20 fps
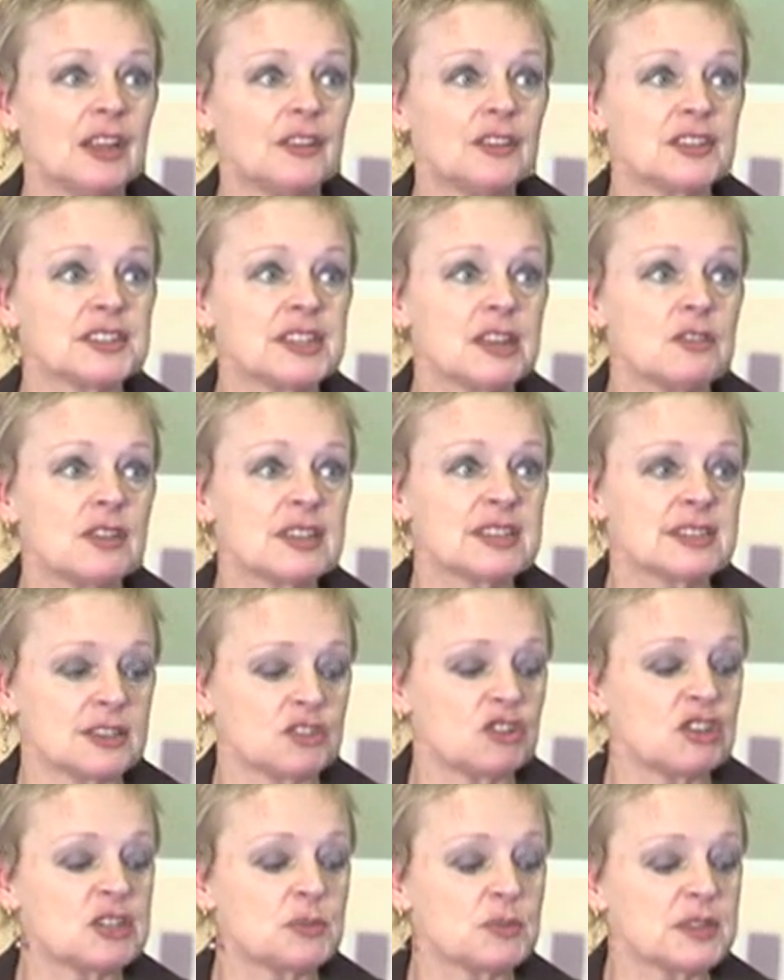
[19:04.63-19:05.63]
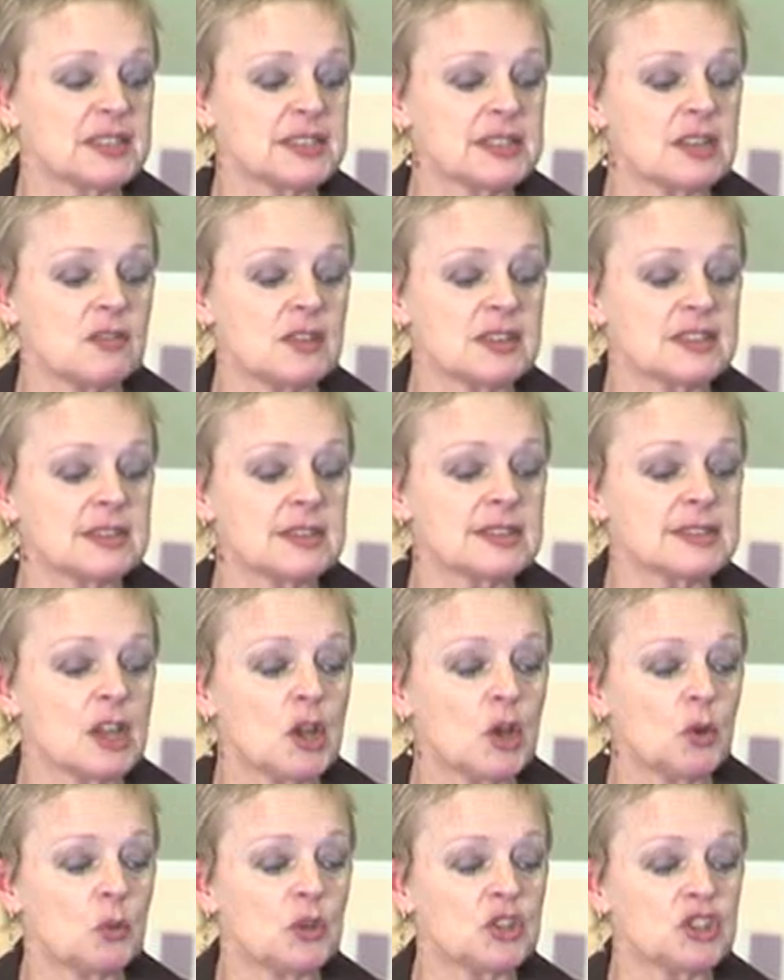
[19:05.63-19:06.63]
treated with the seriousness
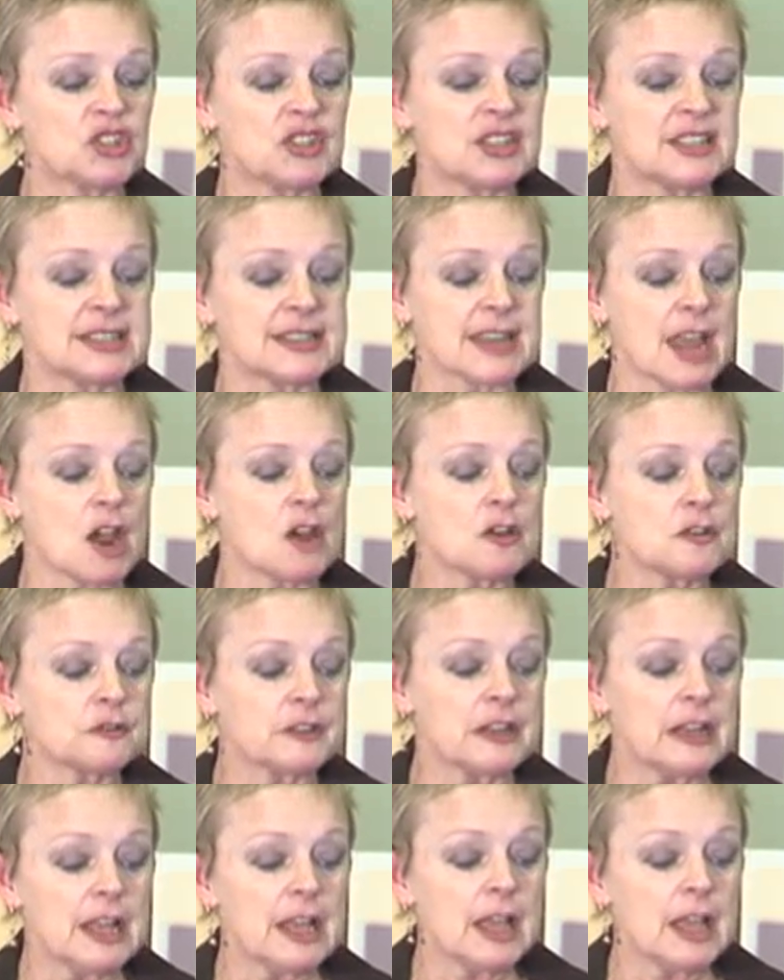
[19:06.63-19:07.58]
which they deserve.